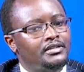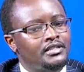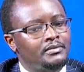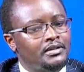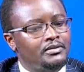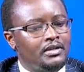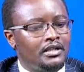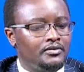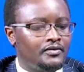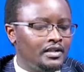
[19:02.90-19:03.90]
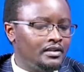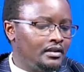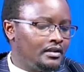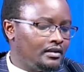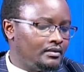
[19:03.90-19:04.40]
treatment, where you find
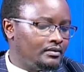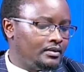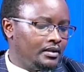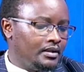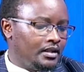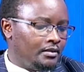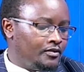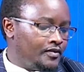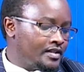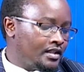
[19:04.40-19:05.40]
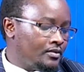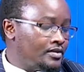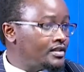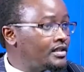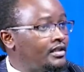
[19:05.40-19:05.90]
a movie star
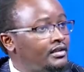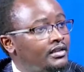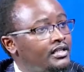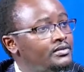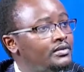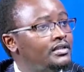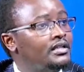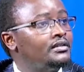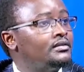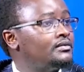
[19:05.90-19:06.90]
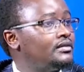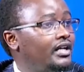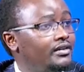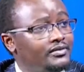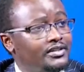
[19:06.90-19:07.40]
loses custody and they
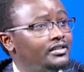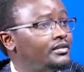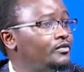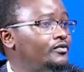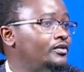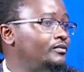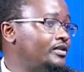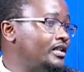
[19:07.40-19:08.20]
have children move from